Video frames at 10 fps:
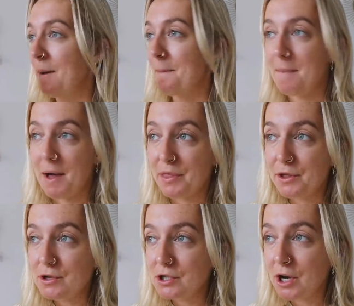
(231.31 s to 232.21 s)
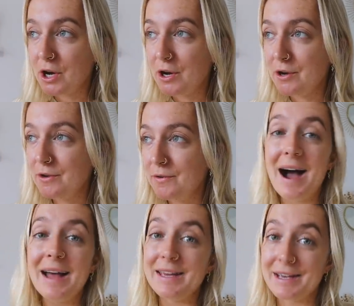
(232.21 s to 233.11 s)
month or so, I
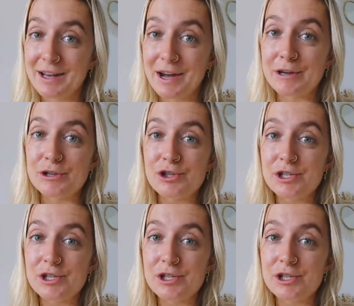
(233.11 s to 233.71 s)
highly encourage